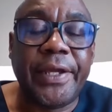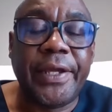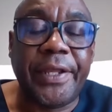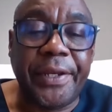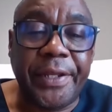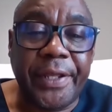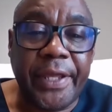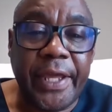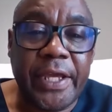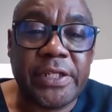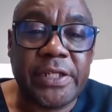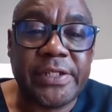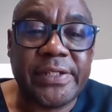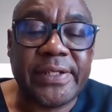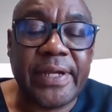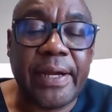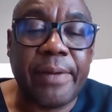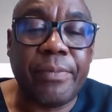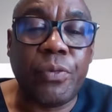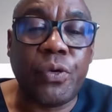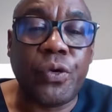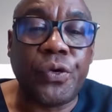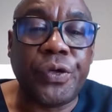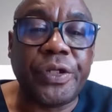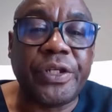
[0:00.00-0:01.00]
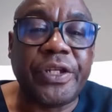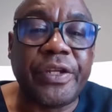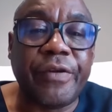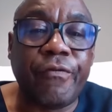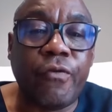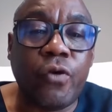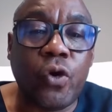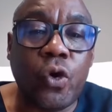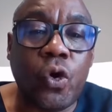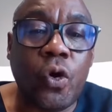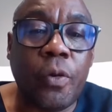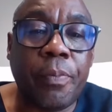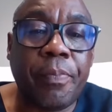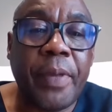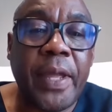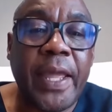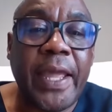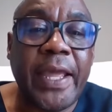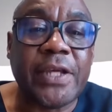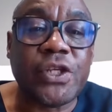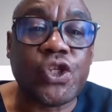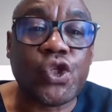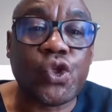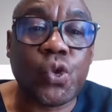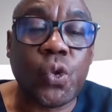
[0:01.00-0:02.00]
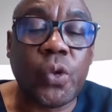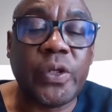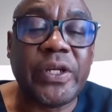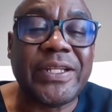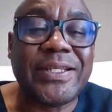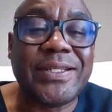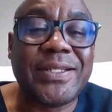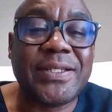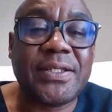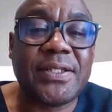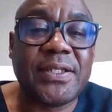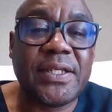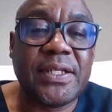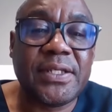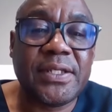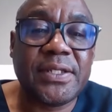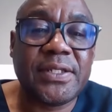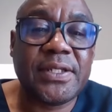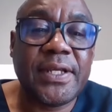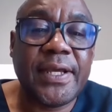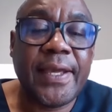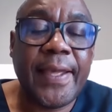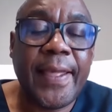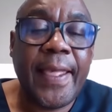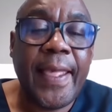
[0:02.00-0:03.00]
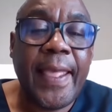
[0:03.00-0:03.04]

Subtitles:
in case somebody develop a solid cyst